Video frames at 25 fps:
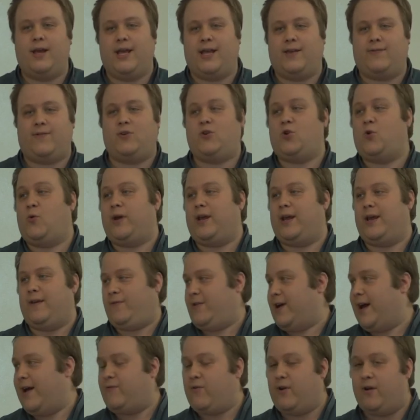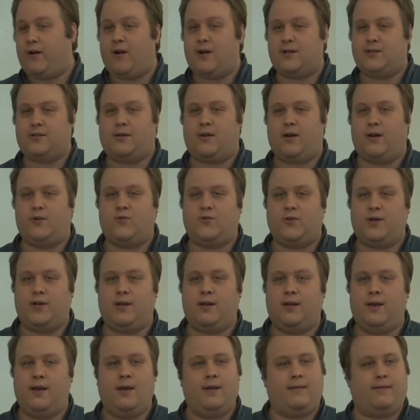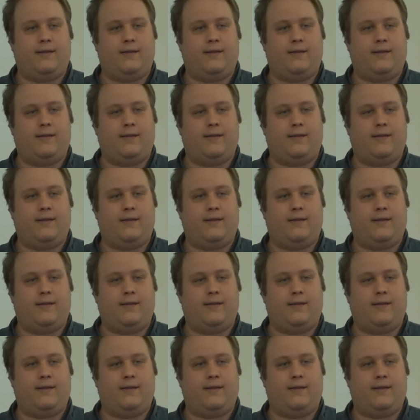If you're doing it, if you're halfway across the country,